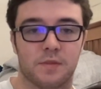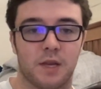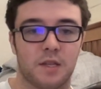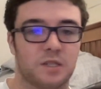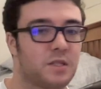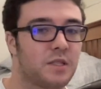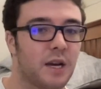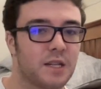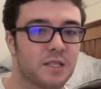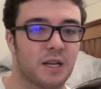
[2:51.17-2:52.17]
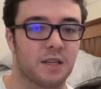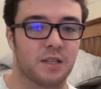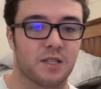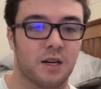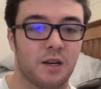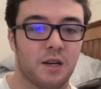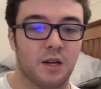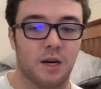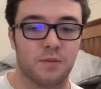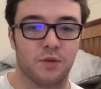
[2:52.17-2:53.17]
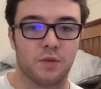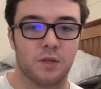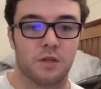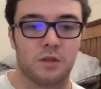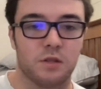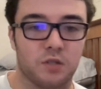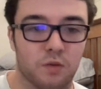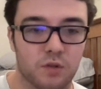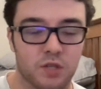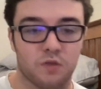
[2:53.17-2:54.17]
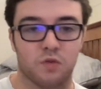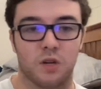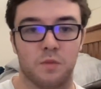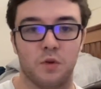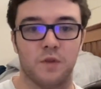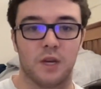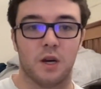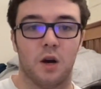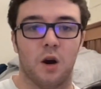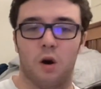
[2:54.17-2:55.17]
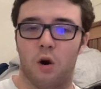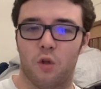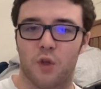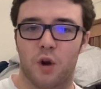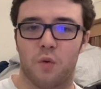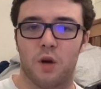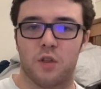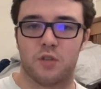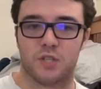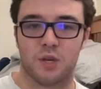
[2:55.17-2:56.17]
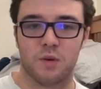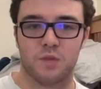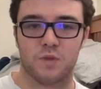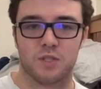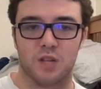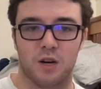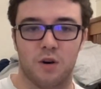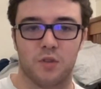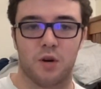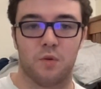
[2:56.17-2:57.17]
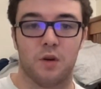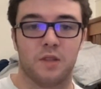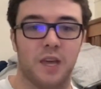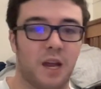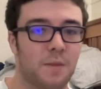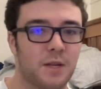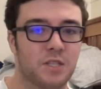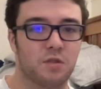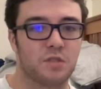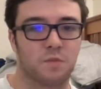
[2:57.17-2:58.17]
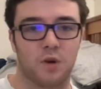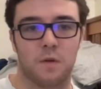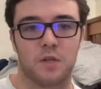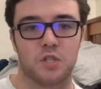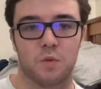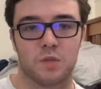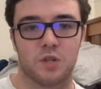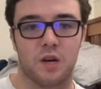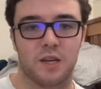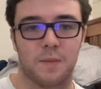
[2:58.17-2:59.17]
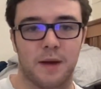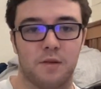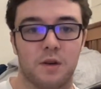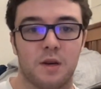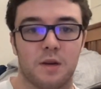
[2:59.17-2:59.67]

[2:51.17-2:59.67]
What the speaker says: I just had a good time doing it. So it's just a great movie. Although the animated series and Broadway show was lying about